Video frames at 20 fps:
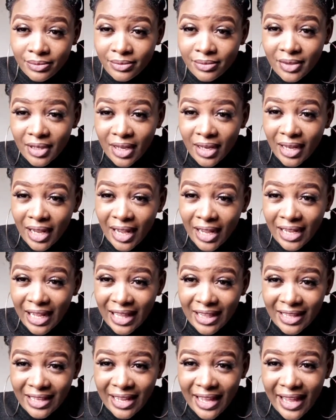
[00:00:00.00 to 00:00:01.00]
Yeah, I
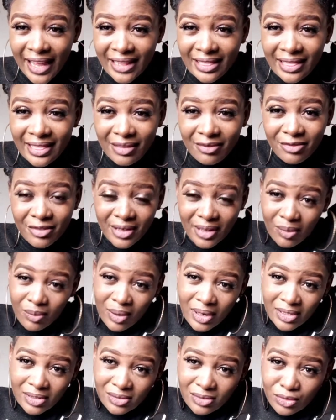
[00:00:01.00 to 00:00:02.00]
think I had them for like
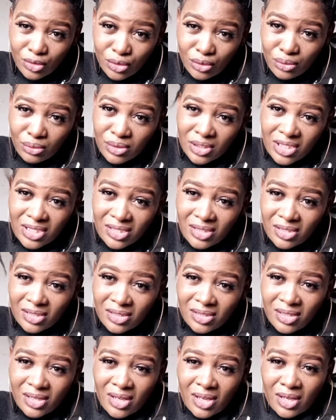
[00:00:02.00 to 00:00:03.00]
what, 2 weeks?
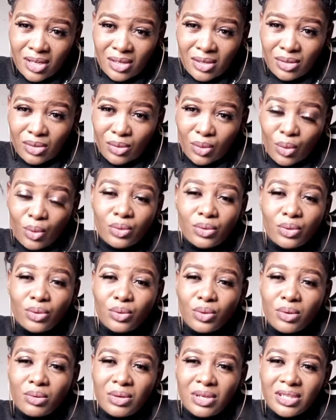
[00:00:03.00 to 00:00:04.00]
Oh,
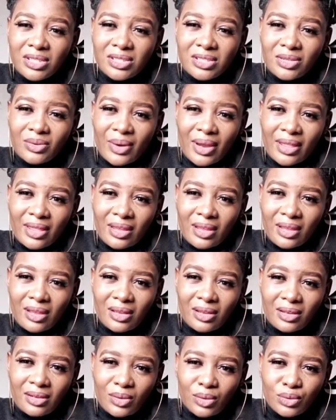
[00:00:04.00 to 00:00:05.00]
3 weeks rather,
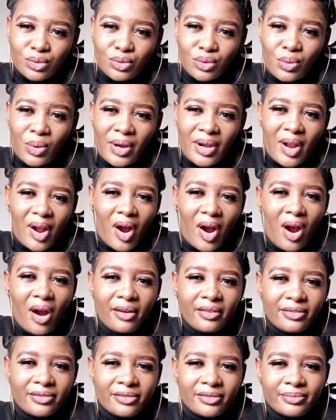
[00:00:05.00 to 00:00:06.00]
or 2.5.
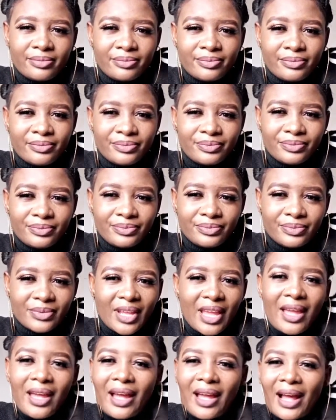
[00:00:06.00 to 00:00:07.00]

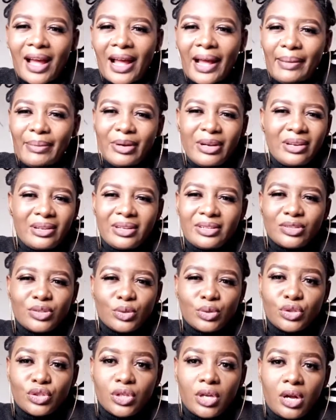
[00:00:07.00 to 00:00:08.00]
I'm no longer so
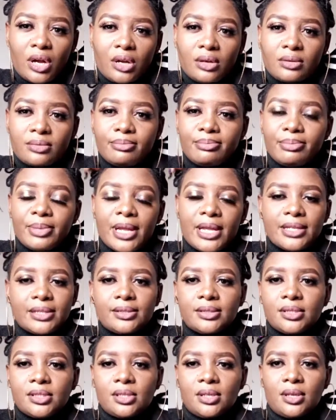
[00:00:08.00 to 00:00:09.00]
sure,
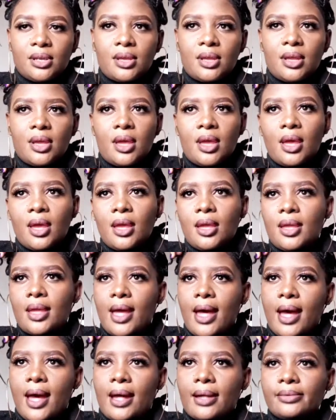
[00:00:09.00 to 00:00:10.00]
but
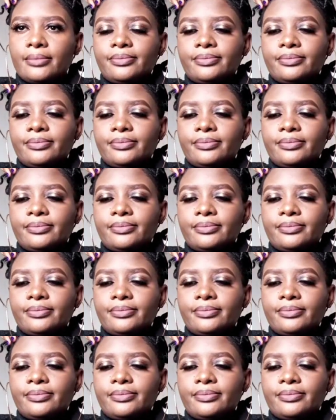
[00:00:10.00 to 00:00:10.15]
yeah,